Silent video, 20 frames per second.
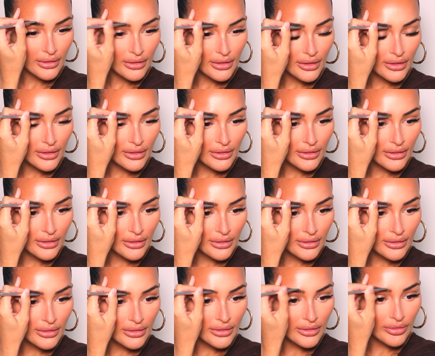You just need
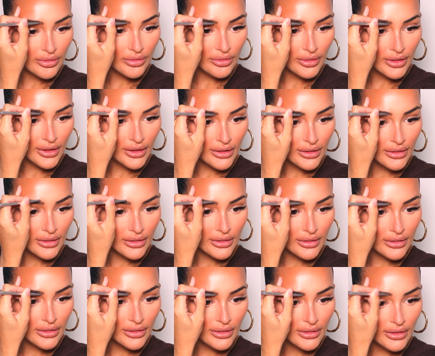to just flick
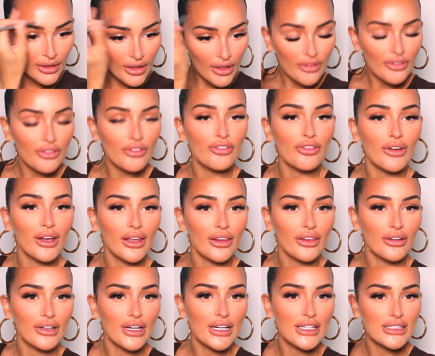of
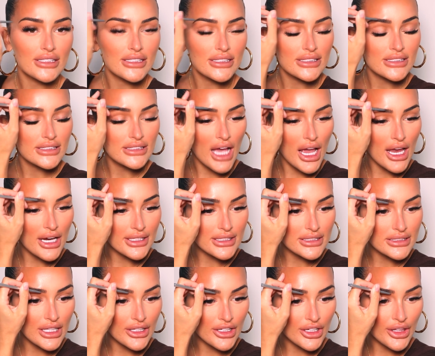the wrist. You
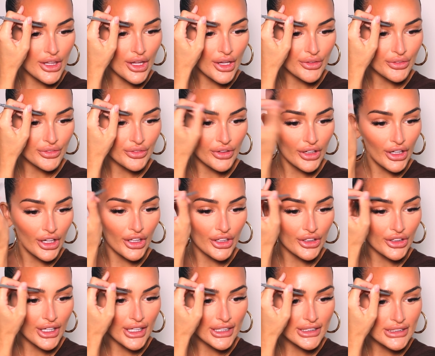need to do the flick of the
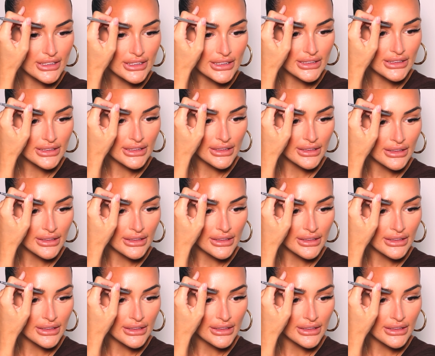wrist